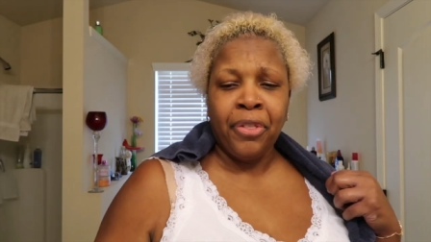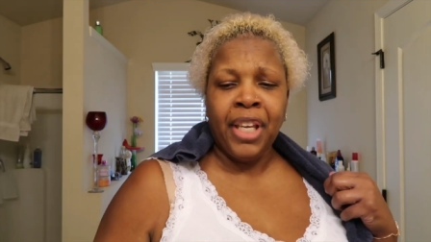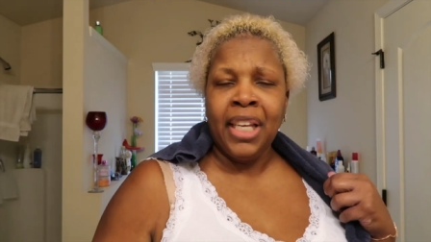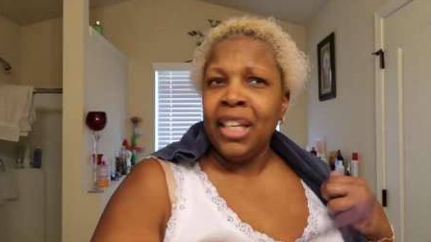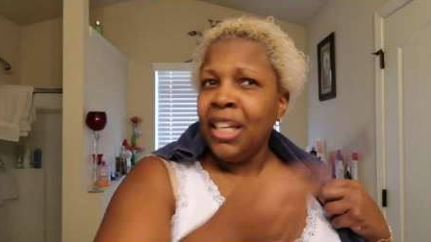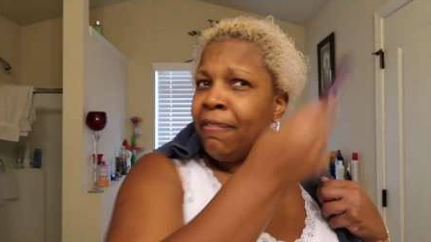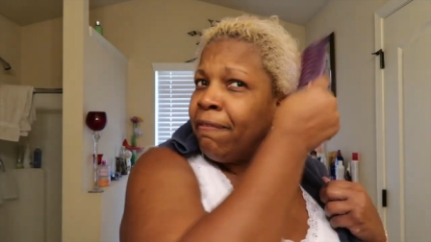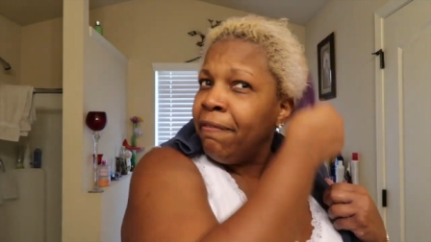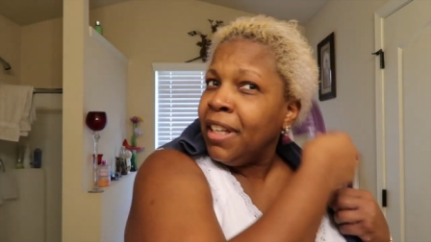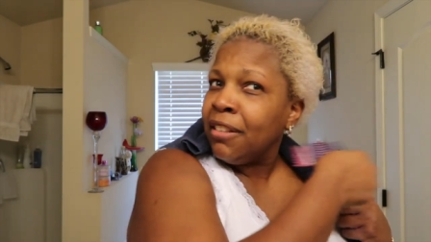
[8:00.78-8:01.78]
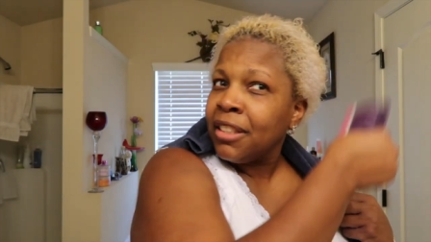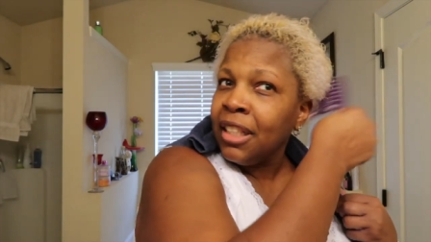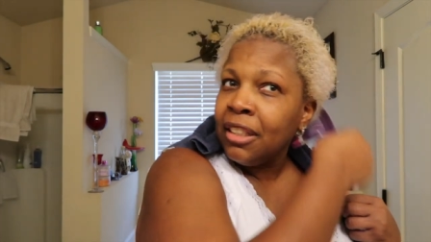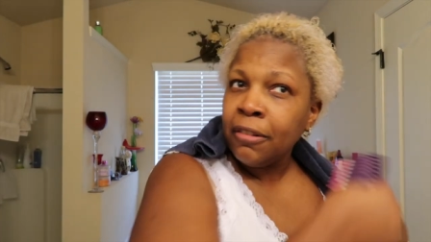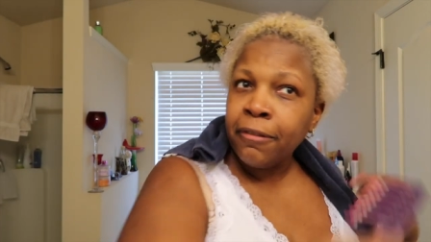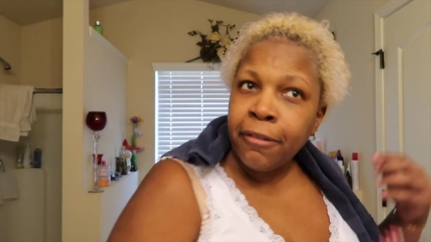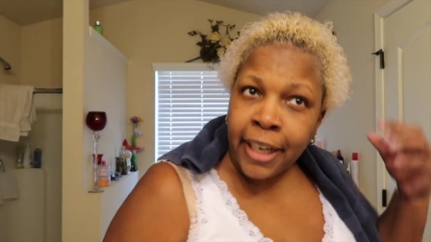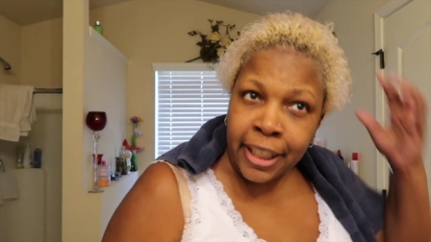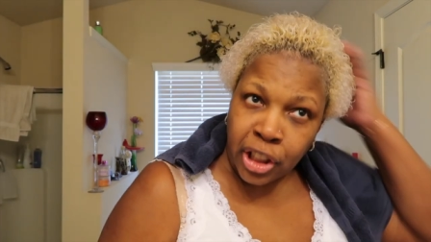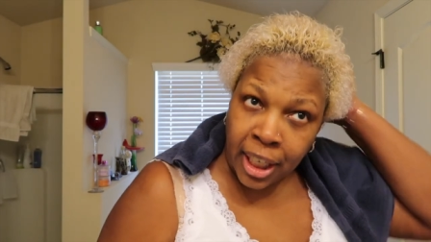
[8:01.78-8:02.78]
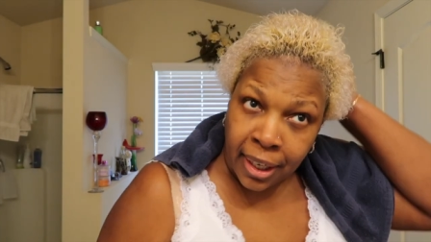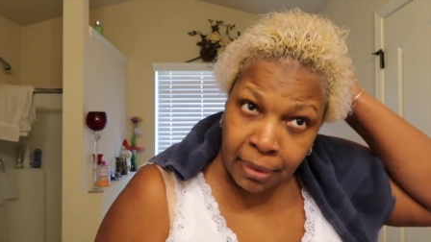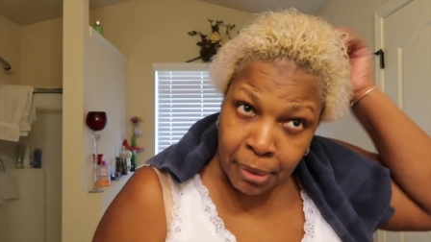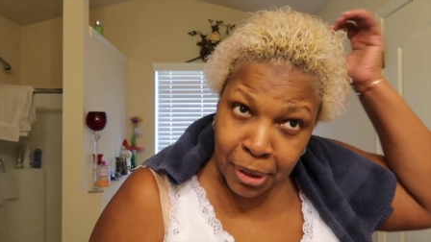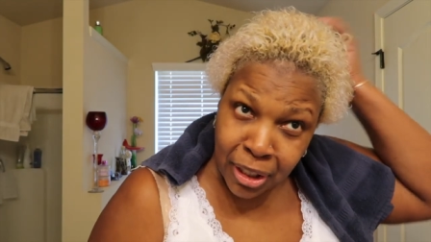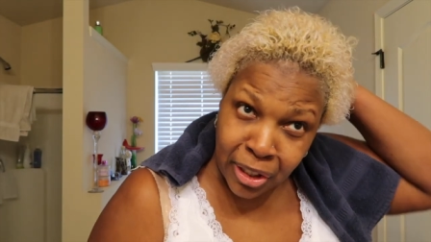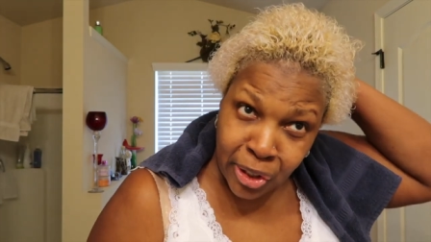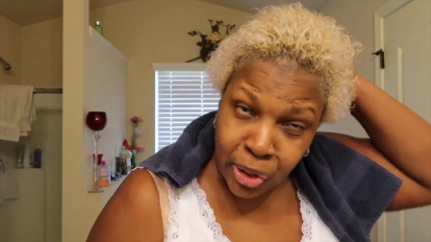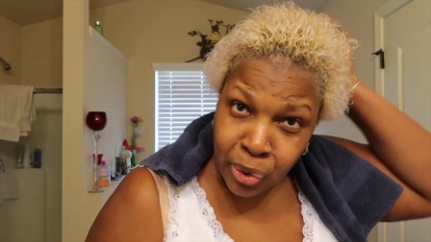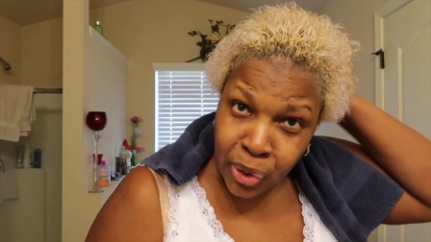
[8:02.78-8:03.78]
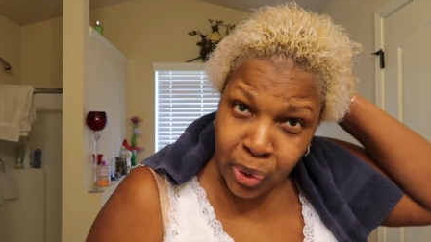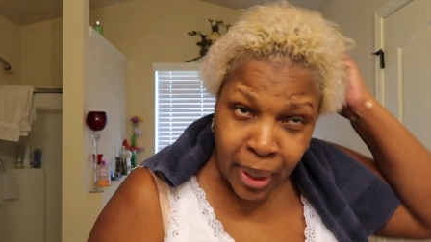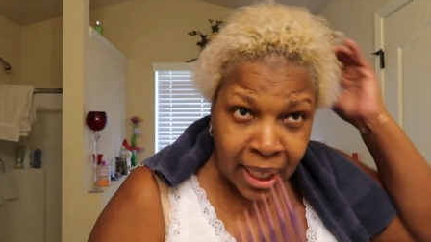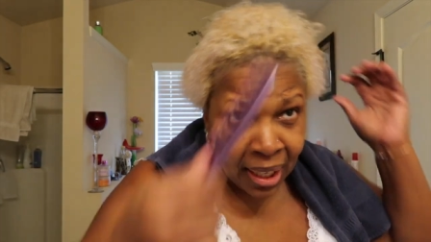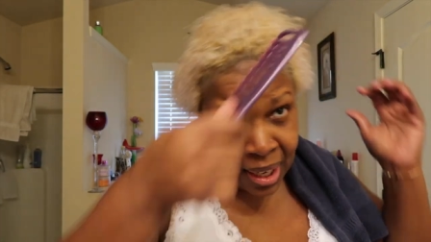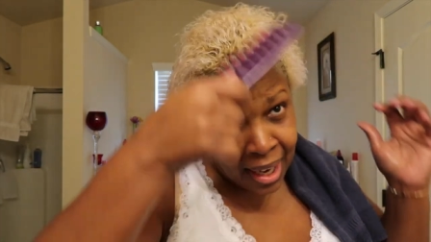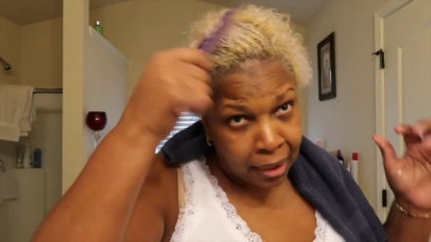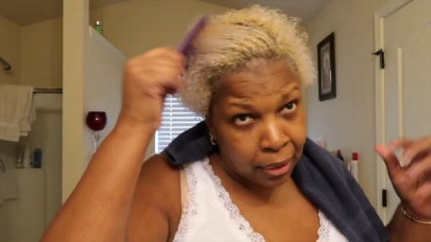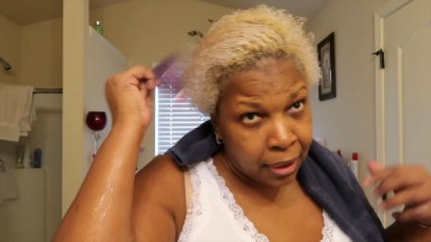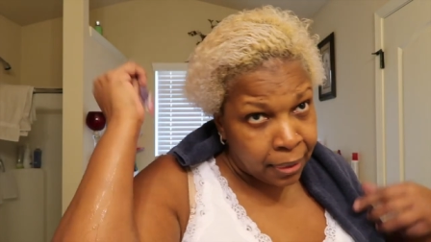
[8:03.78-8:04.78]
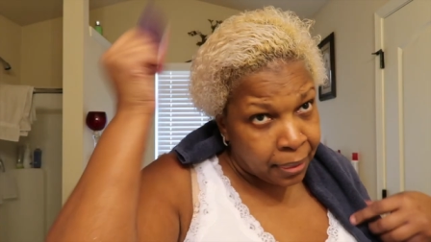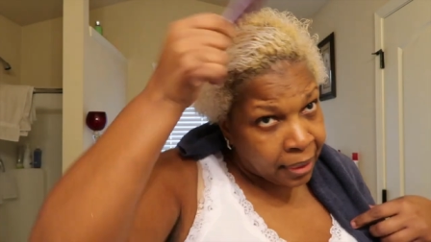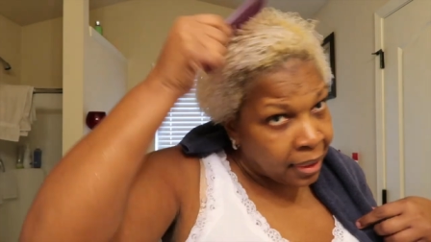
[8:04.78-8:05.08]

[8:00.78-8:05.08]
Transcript: thinking it feels a little fragile. Maybe because it's too squeaky? I don't know.